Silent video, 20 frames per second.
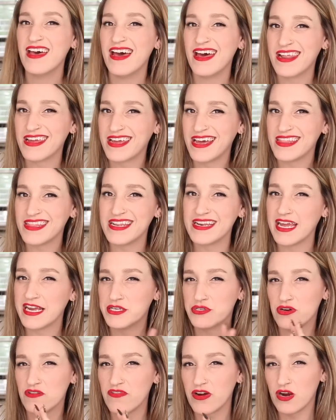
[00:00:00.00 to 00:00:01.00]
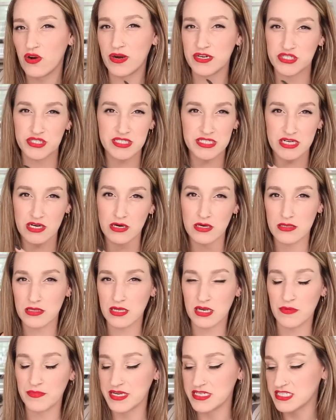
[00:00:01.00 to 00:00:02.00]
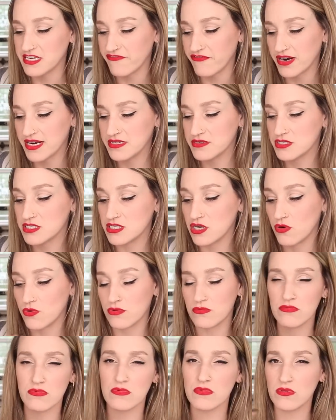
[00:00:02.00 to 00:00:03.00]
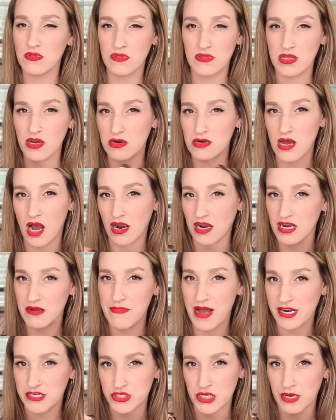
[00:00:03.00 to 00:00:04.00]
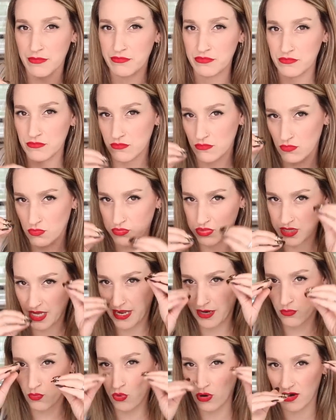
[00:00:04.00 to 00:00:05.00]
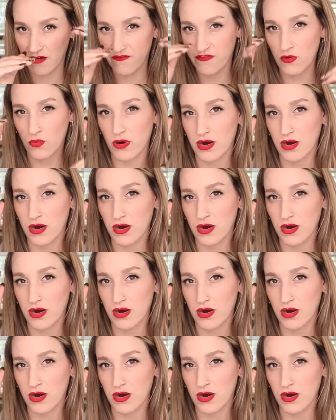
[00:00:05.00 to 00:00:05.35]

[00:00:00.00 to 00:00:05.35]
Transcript: And again, the nature of our questions here are a little bit different, so they're not going to match up like word for